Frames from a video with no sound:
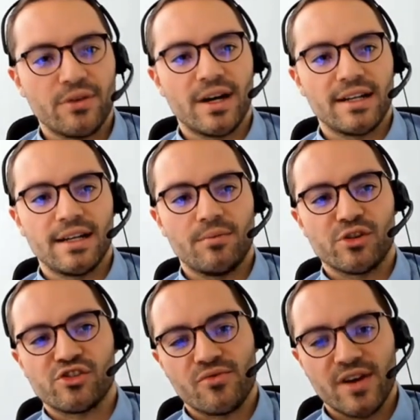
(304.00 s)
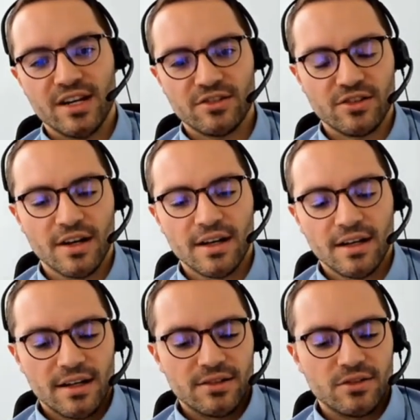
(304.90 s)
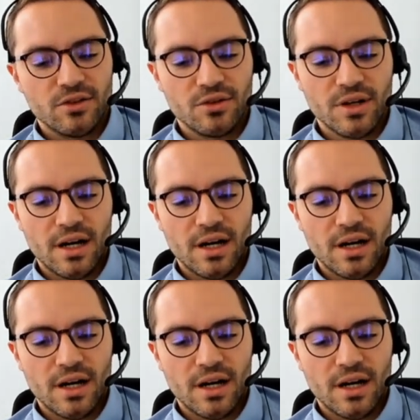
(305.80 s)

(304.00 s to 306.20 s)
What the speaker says: the right temperature range. So